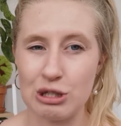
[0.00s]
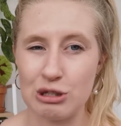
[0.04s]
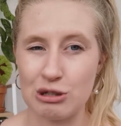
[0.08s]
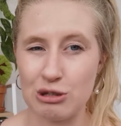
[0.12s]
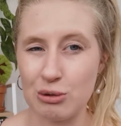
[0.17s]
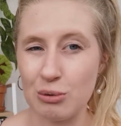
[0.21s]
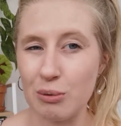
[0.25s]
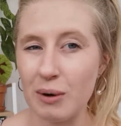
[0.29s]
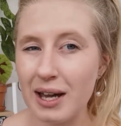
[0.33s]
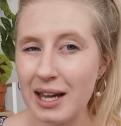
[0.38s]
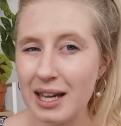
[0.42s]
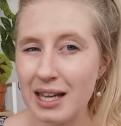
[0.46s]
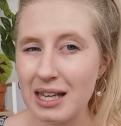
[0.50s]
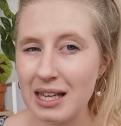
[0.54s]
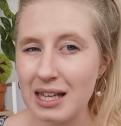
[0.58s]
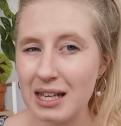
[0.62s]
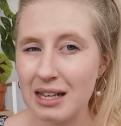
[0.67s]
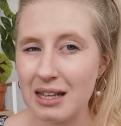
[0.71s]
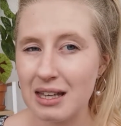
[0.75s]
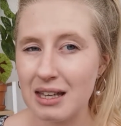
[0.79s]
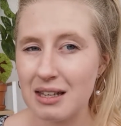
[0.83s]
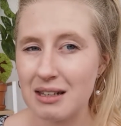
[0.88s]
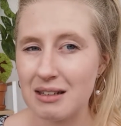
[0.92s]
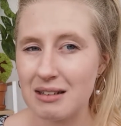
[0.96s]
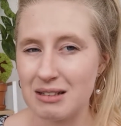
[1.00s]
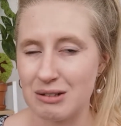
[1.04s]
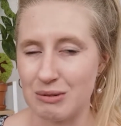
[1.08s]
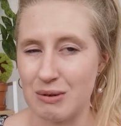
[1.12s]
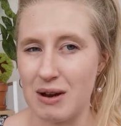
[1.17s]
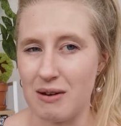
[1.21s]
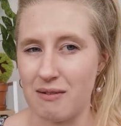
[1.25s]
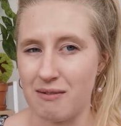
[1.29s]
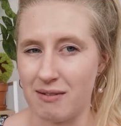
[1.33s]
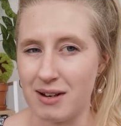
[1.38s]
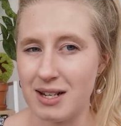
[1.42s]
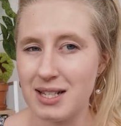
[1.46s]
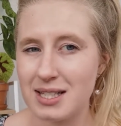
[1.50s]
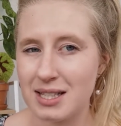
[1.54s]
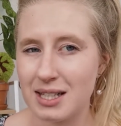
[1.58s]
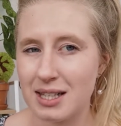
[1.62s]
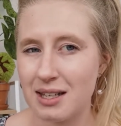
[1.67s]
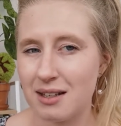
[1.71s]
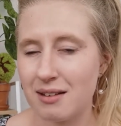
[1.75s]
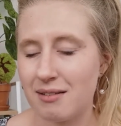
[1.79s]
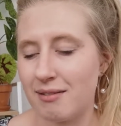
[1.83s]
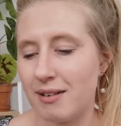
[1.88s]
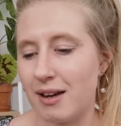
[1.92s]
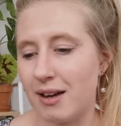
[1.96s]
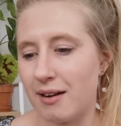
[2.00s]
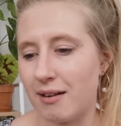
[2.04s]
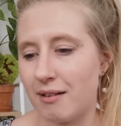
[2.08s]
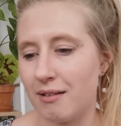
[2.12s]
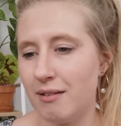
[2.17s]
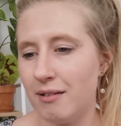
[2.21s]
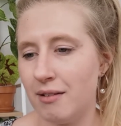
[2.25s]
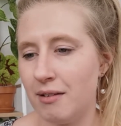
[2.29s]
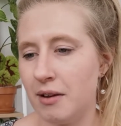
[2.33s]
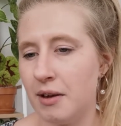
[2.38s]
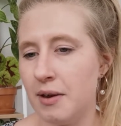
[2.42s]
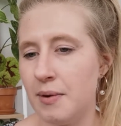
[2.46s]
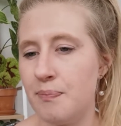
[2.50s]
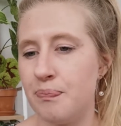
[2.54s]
do I get it? Do I risk it? I don't know.